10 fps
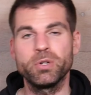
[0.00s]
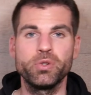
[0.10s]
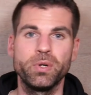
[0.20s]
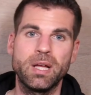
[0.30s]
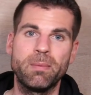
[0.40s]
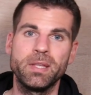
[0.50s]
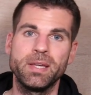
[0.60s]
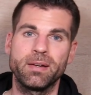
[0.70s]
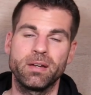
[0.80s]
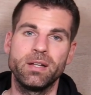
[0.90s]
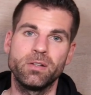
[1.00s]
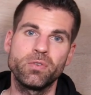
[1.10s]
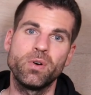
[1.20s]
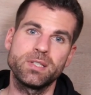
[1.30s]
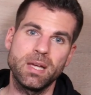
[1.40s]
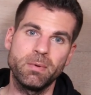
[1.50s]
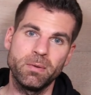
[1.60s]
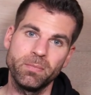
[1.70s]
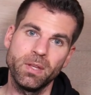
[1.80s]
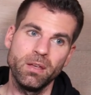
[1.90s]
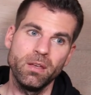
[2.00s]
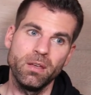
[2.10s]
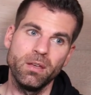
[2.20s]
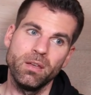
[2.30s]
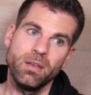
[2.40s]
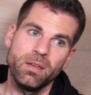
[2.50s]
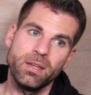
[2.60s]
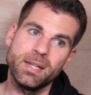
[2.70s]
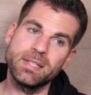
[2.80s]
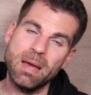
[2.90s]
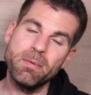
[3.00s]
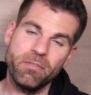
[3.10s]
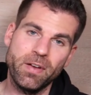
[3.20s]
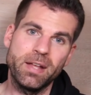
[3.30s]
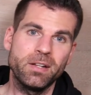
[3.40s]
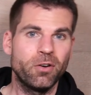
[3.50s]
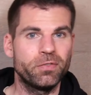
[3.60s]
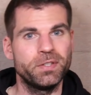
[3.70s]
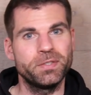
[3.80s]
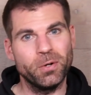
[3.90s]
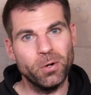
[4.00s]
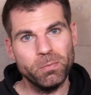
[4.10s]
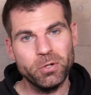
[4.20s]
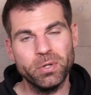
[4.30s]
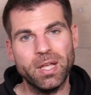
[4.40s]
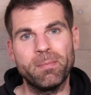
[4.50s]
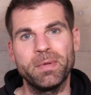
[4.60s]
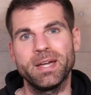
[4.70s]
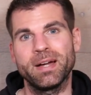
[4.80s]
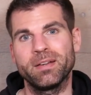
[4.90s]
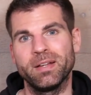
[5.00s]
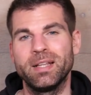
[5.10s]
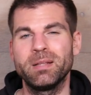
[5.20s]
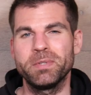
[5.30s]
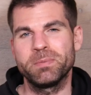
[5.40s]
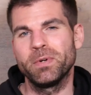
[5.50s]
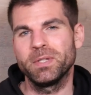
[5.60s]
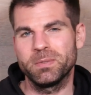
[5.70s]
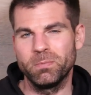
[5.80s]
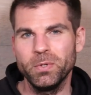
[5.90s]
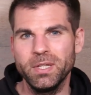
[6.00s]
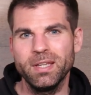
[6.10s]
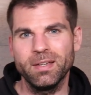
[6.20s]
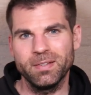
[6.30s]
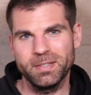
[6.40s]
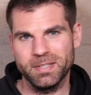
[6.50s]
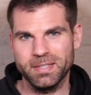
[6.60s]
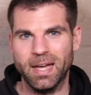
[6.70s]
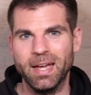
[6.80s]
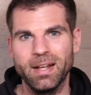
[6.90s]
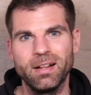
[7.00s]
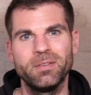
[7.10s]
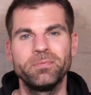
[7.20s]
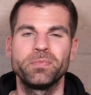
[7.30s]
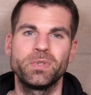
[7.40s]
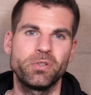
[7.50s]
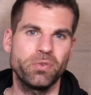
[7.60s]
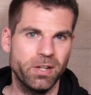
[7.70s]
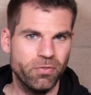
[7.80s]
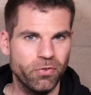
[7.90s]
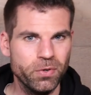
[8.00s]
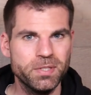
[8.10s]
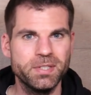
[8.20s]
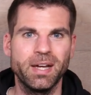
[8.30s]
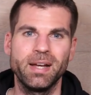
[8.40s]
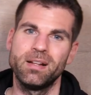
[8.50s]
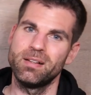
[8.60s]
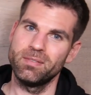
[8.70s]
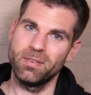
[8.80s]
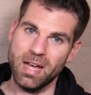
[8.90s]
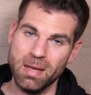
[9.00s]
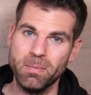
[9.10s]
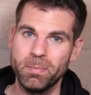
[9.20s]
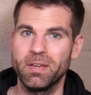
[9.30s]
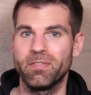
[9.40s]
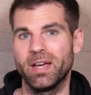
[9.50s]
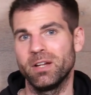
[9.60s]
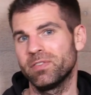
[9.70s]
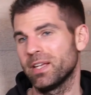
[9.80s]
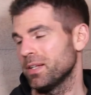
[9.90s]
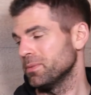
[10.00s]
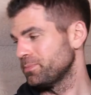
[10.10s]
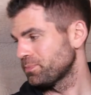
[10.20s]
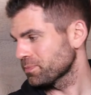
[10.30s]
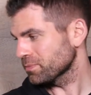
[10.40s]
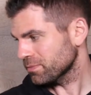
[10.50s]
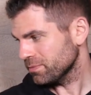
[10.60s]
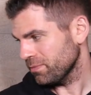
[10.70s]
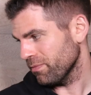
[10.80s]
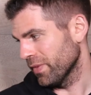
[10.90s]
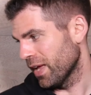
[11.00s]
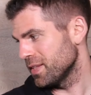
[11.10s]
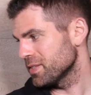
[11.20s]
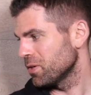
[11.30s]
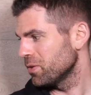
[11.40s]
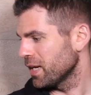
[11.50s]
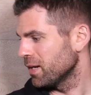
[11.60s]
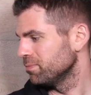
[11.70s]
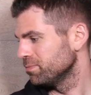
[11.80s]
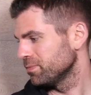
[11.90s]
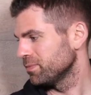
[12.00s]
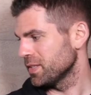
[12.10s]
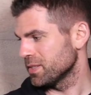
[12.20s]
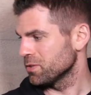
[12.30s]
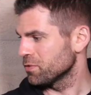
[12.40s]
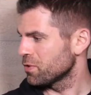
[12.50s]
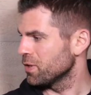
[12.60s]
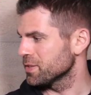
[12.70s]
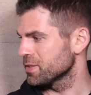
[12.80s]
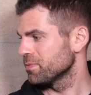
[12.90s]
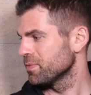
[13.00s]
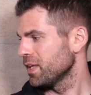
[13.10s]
matured Armagnac, and of course I'm a fan of this old matured Armagnac, a little bit more this woody style, the dried fruit style. I'm a big fan of that. And so yeah, this is of course